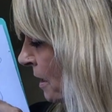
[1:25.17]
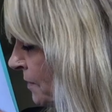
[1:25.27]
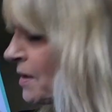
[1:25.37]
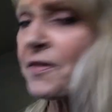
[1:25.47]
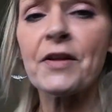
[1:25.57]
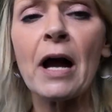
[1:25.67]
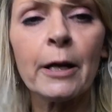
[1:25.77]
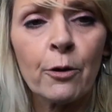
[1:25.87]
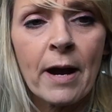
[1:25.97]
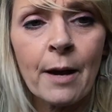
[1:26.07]
in this
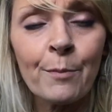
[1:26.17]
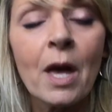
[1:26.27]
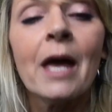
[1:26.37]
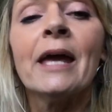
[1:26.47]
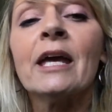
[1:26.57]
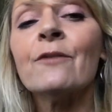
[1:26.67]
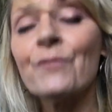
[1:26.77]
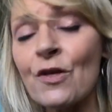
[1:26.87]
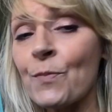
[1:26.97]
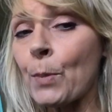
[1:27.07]
diagram,
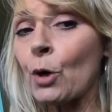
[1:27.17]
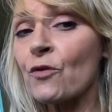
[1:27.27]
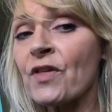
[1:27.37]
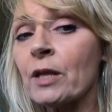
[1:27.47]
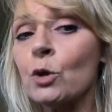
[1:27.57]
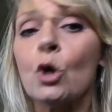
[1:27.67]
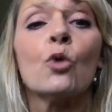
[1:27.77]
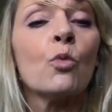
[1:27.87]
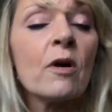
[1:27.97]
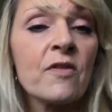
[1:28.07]
if this person
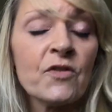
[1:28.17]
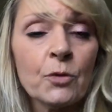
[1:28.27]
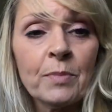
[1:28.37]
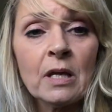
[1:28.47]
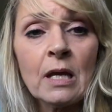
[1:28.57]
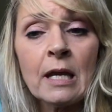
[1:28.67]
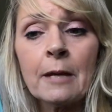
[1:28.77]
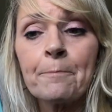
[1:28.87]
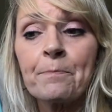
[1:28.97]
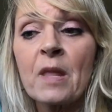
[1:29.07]
was to
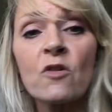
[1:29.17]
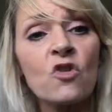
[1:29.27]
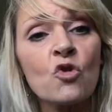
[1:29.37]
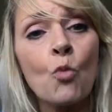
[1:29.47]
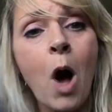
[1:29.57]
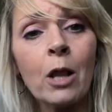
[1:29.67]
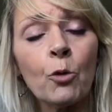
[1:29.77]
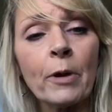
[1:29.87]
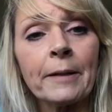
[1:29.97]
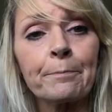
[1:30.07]
be
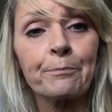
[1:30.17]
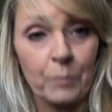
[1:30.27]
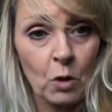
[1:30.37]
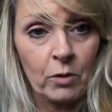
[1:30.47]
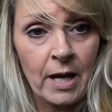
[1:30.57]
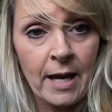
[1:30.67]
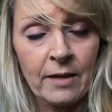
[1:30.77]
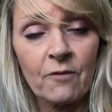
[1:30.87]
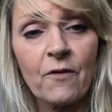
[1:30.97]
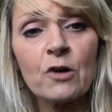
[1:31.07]
swallowing,
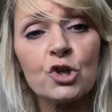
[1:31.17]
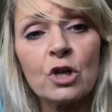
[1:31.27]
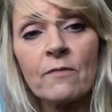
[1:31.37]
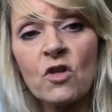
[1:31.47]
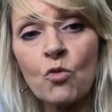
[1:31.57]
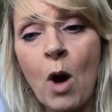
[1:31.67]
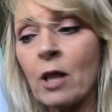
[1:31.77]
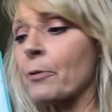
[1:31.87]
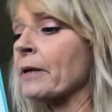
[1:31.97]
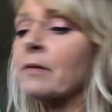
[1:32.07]
okay, the function of
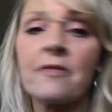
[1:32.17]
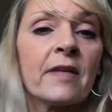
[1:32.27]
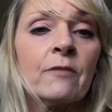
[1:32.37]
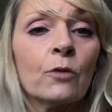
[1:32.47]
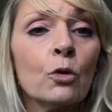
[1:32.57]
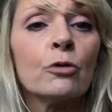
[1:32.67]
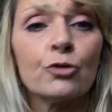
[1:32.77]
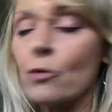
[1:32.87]
swallowing, let's say food or